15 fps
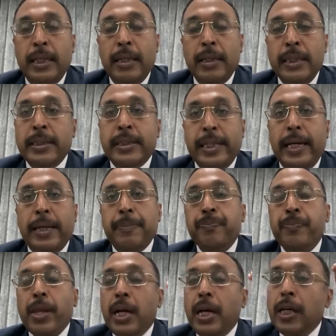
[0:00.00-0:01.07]
is there.
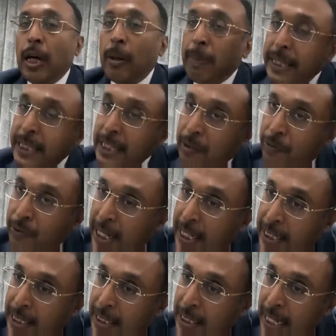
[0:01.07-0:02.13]
Now, my dear
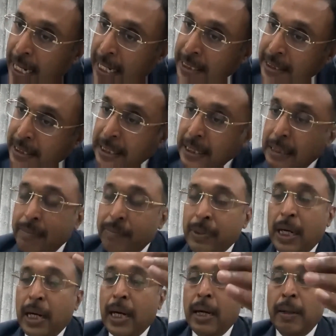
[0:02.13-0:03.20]
friend, as the
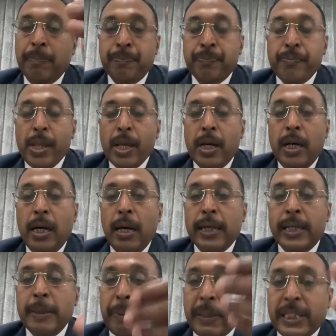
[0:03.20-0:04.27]

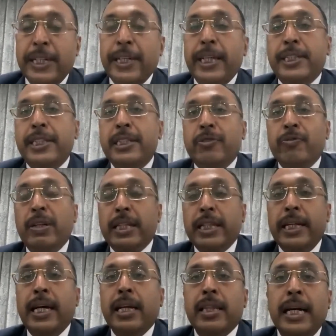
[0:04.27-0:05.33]
representations were
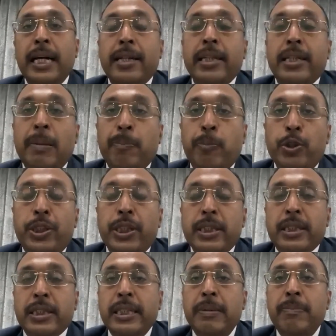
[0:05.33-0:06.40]
there that the
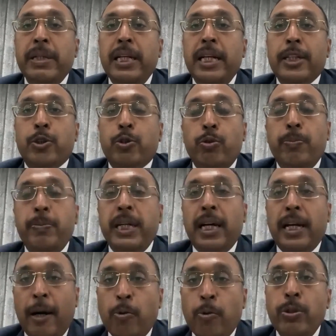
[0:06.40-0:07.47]
composition scheme dealer should be
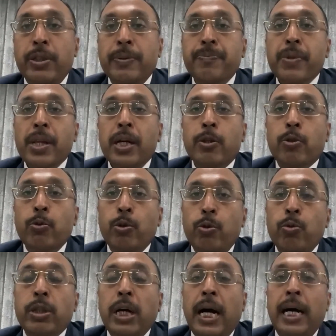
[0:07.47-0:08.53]
allowed to
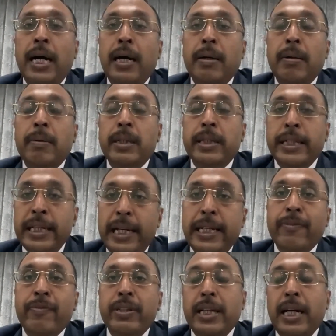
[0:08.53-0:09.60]
do the
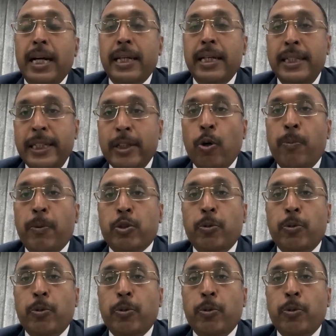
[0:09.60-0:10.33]
dealing with the e-commerce